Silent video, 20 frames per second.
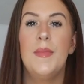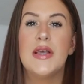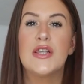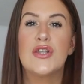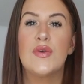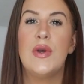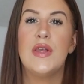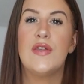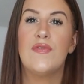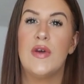but
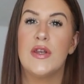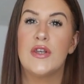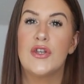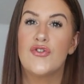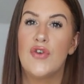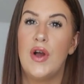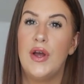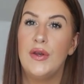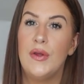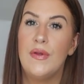it's always fun to
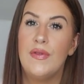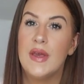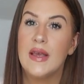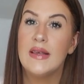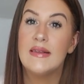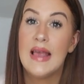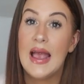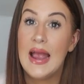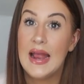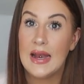try new
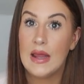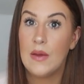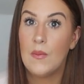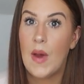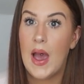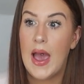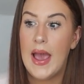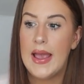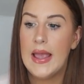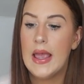things
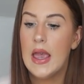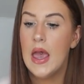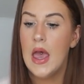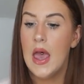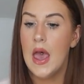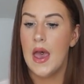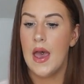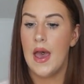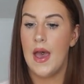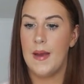anyway.
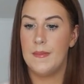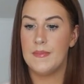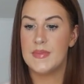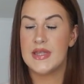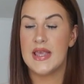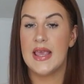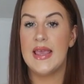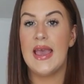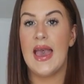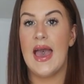
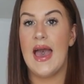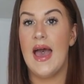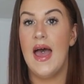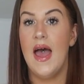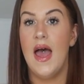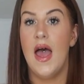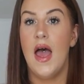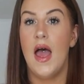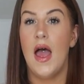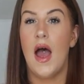So yeah,
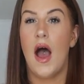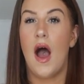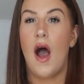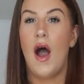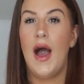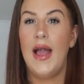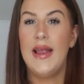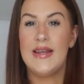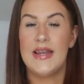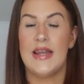
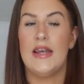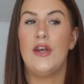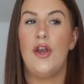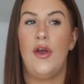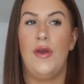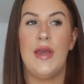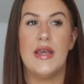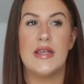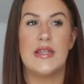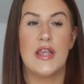I did
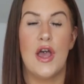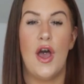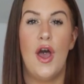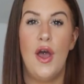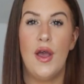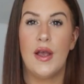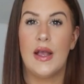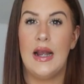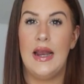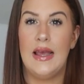notice that
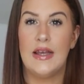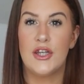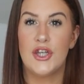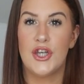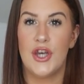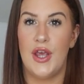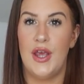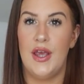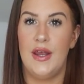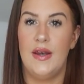her
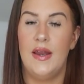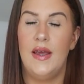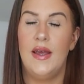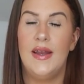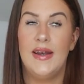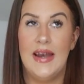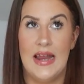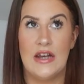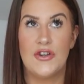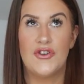collection,
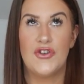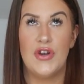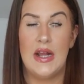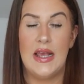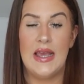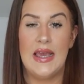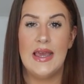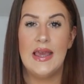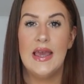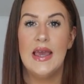
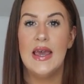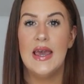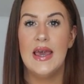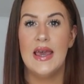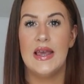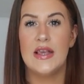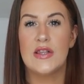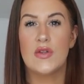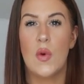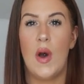naturally,
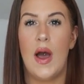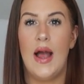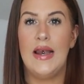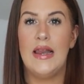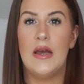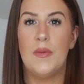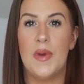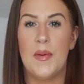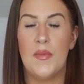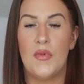is quite a
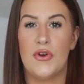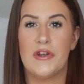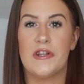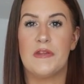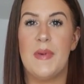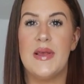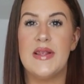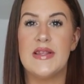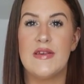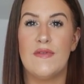little bit more
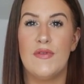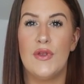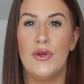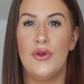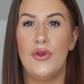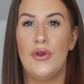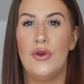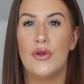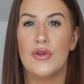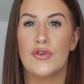expensive
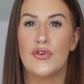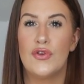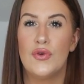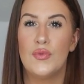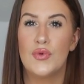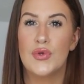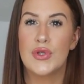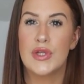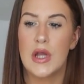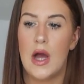than New Look's
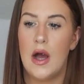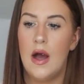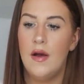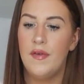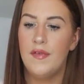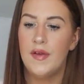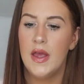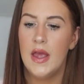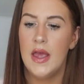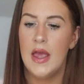normal
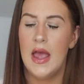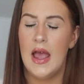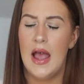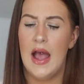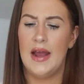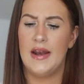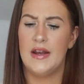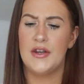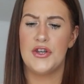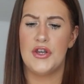stuff.
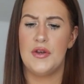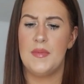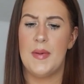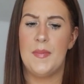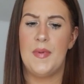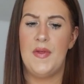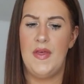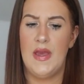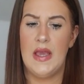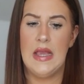And I do
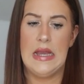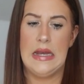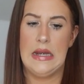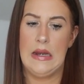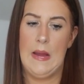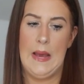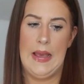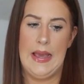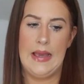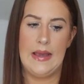remember thinking,
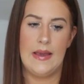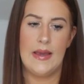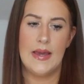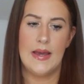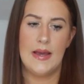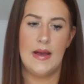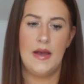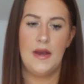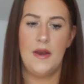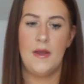like,
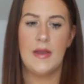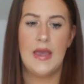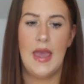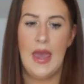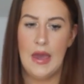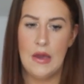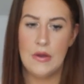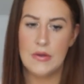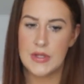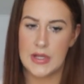I don't
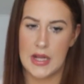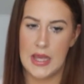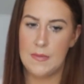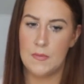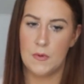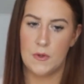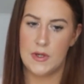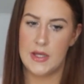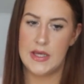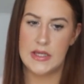care whose
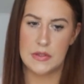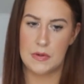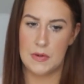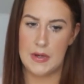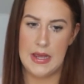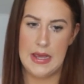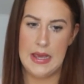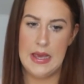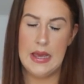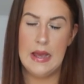name is
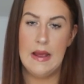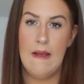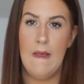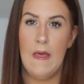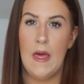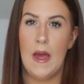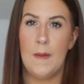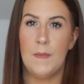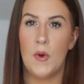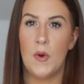on it.
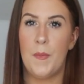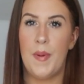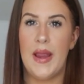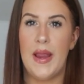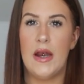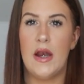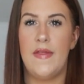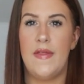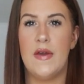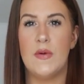I'm not
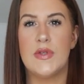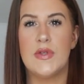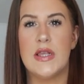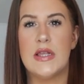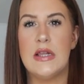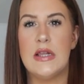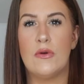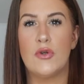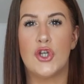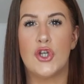paying, like, there was
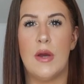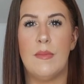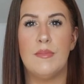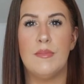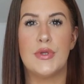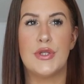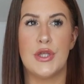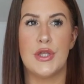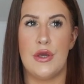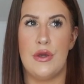this little
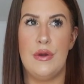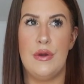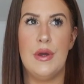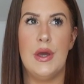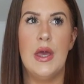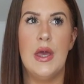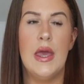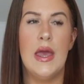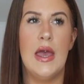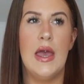jumpsuit,
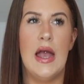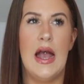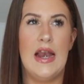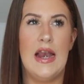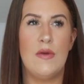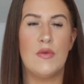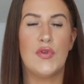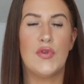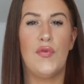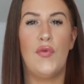
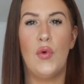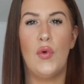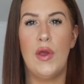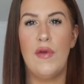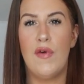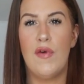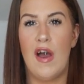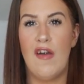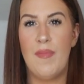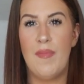and it was
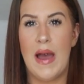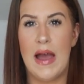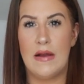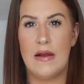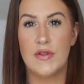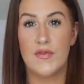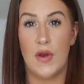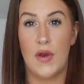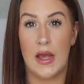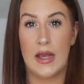
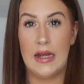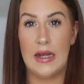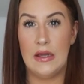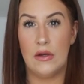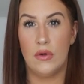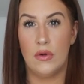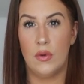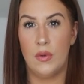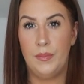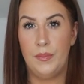£45 for, like, a
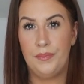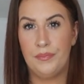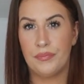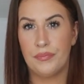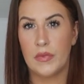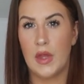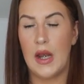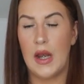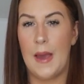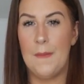little,
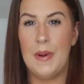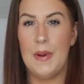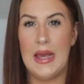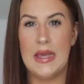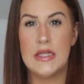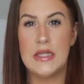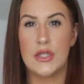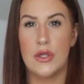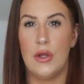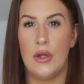like,
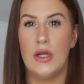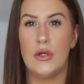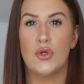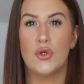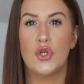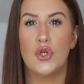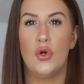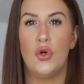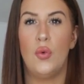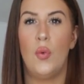play suit, a little
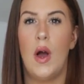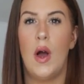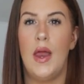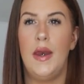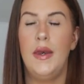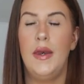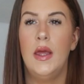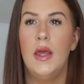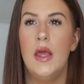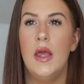short
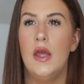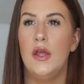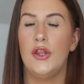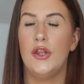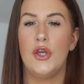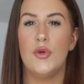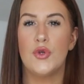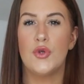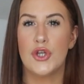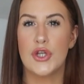one,
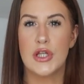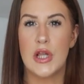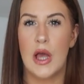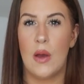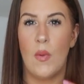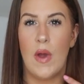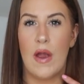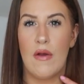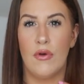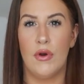that you would just,
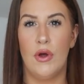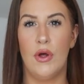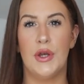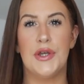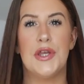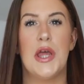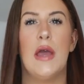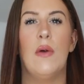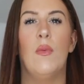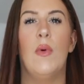like, wear on
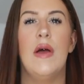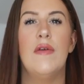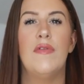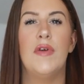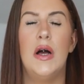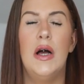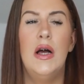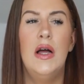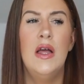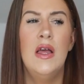holiday or
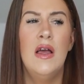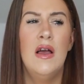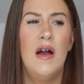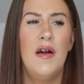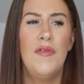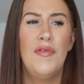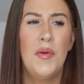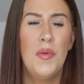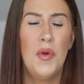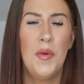whatever.
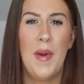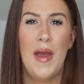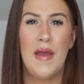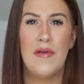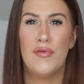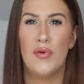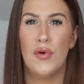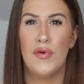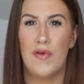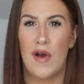I thought, I'm not
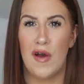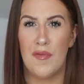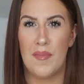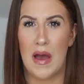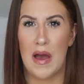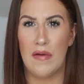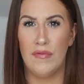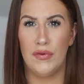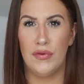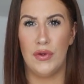paying
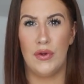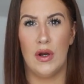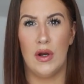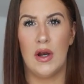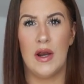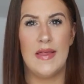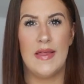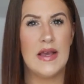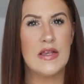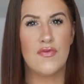£45 for New
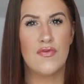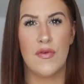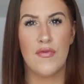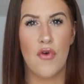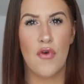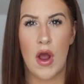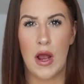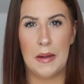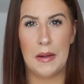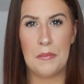Look, like, that's
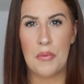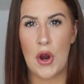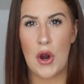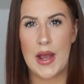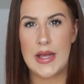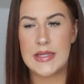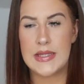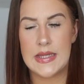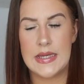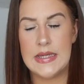River Island
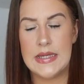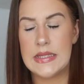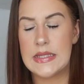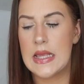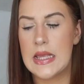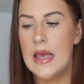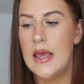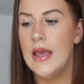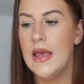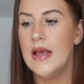
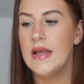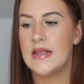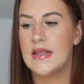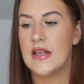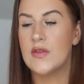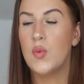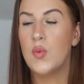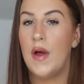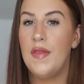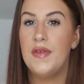prices. So
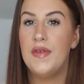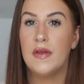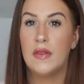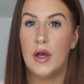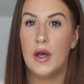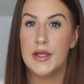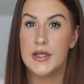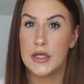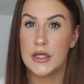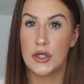that's one thing
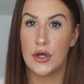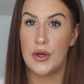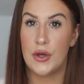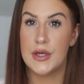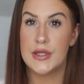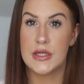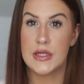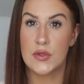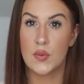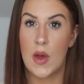that I did
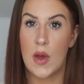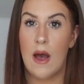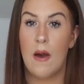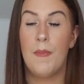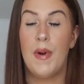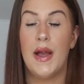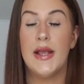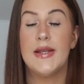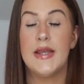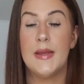notice as well.
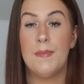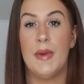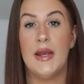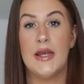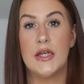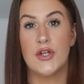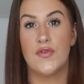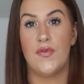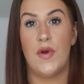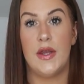But I did
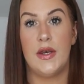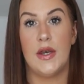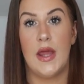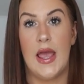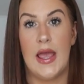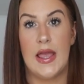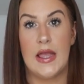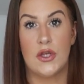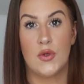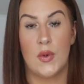manage to find
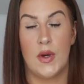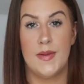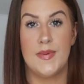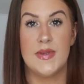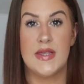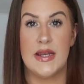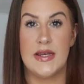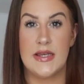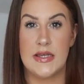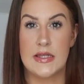a
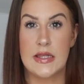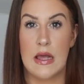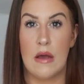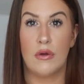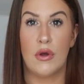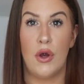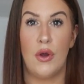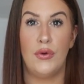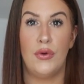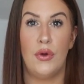20%
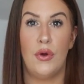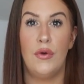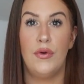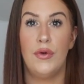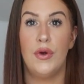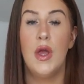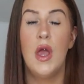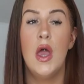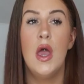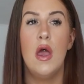discount code
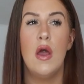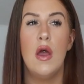on,